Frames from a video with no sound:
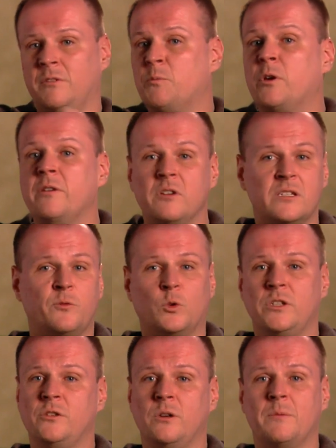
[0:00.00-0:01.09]
the previous
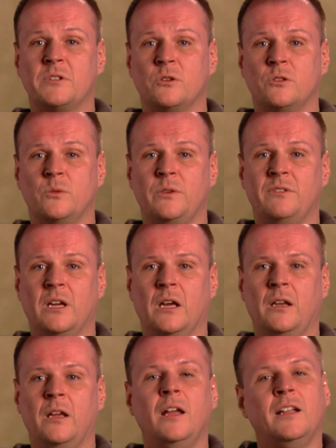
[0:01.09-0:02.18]
42 episodes that we've
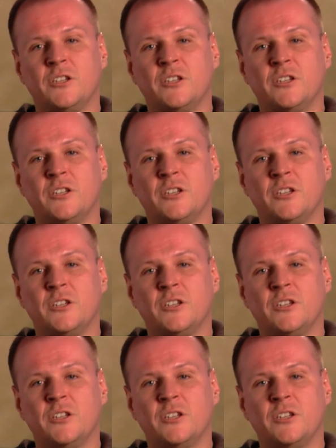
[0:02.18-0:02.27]
done.